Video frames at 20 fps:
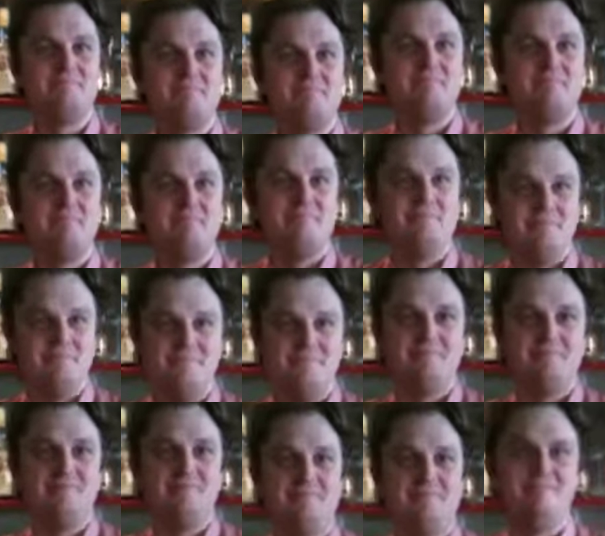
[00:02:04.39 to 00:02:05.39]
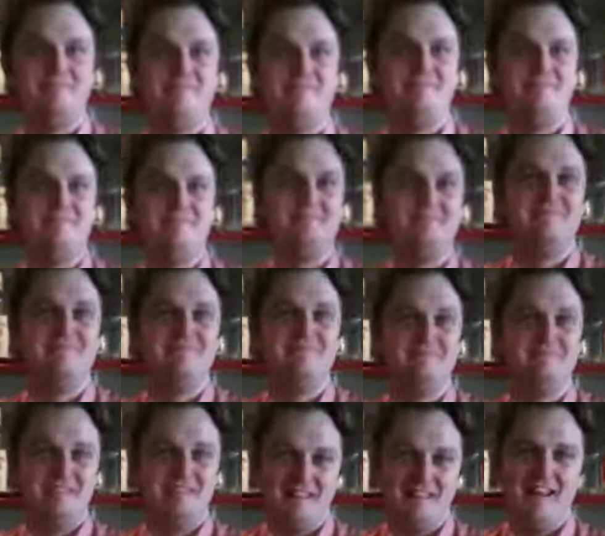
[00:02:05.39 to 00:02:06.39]
Okay. Mm. Thank you very much.
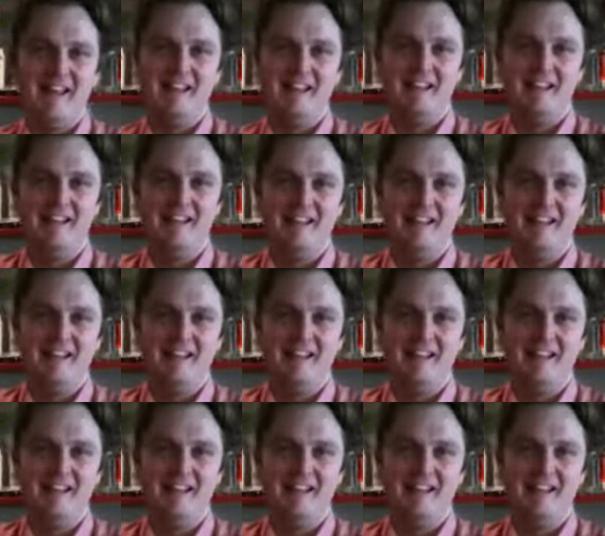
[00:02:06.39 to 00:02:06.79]
Okay.